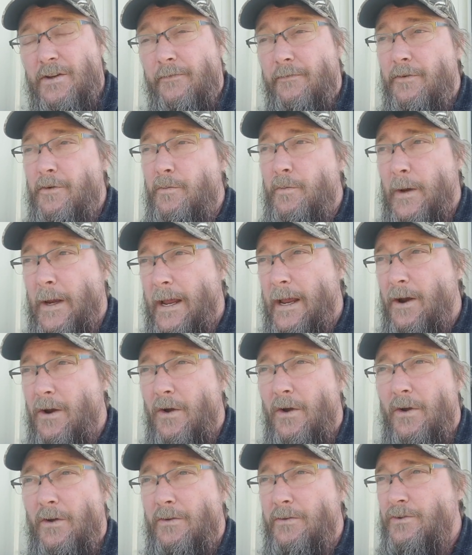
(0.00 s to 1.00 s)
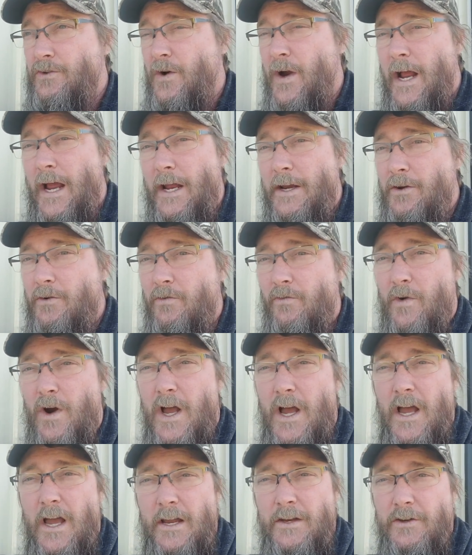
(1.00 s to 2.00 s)
If you plan on trying to
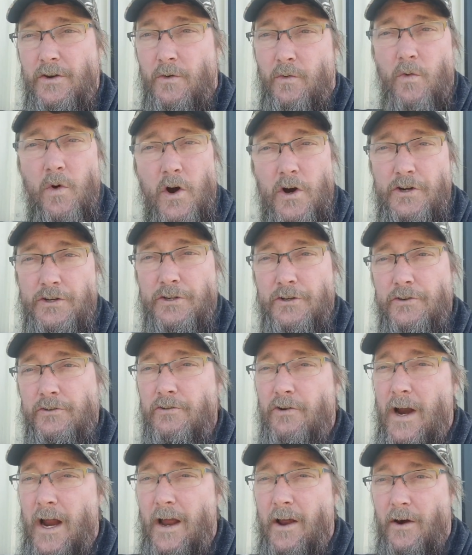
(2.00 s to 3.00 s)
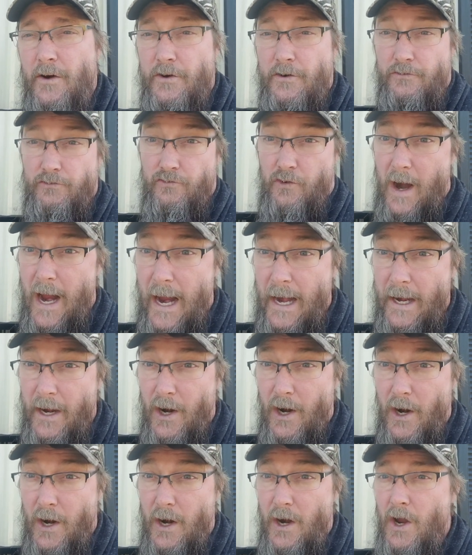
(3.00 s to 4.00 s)
run your washer and dryer, or your
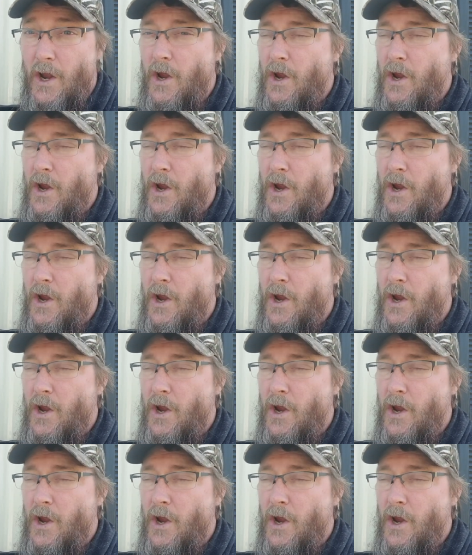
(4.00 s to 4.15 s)
dryer,